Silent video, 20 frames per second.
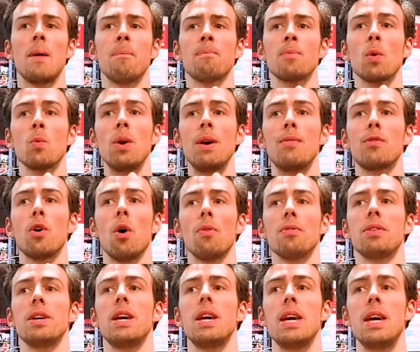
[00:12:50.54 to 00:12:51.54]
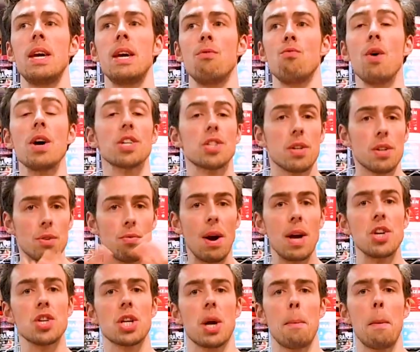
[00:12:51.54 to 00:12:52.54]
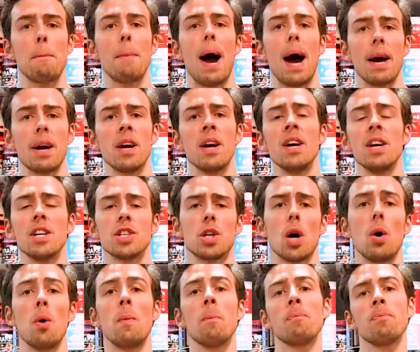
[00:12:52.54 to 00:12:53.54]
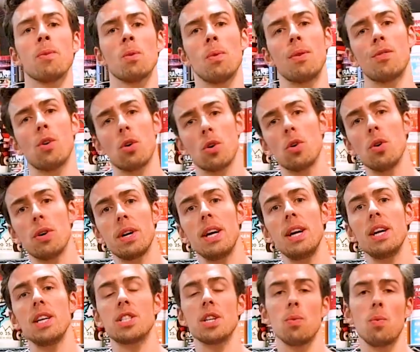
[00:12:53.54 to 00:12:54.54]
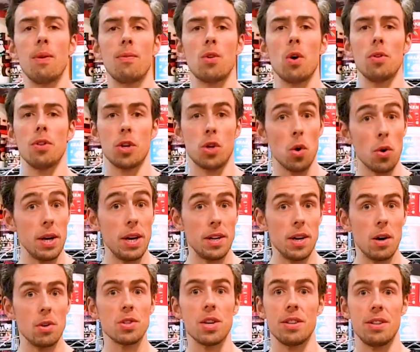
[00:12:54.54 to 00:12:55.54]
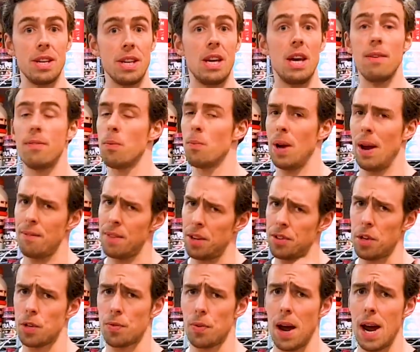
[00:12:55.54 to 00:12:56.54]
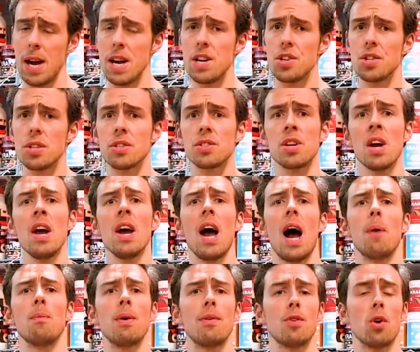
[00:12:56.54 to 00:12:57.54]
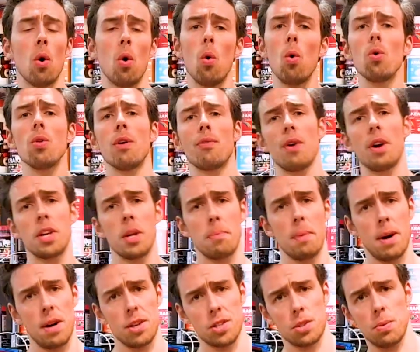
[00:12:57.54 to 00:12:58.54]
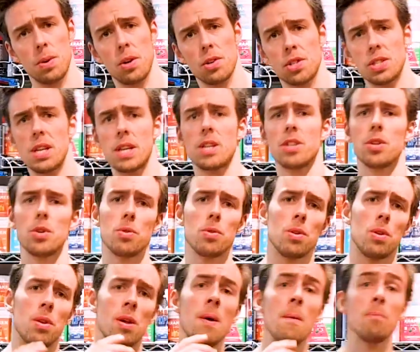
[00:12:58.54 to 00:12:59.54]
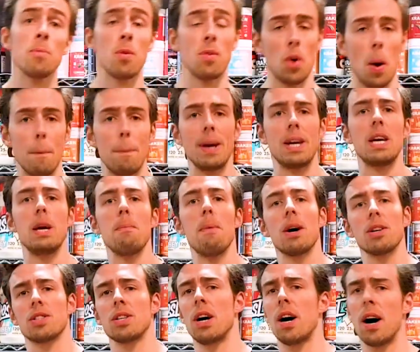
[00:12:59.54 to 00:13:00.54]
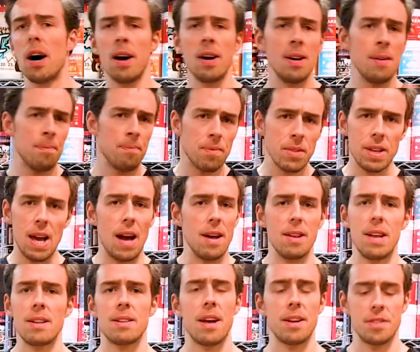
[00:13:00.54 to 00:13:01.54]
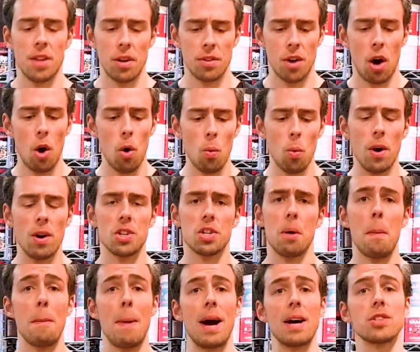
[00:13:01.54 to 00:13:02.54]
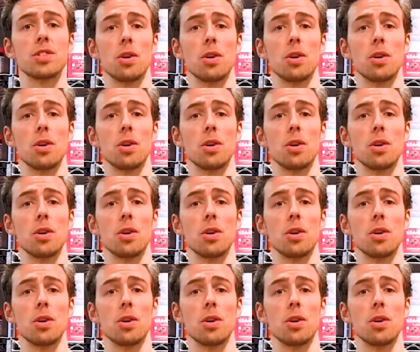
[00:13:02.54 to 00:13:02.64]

We've got the rest of the range coming back. So we've got cookies, we've got the cookie doughs, I think even. We haven't had those for ages. And we've got all the Thunder bars. So we've got Snickerdoodle, we've got Bicky Butter. Yeah, the whole work's coming back.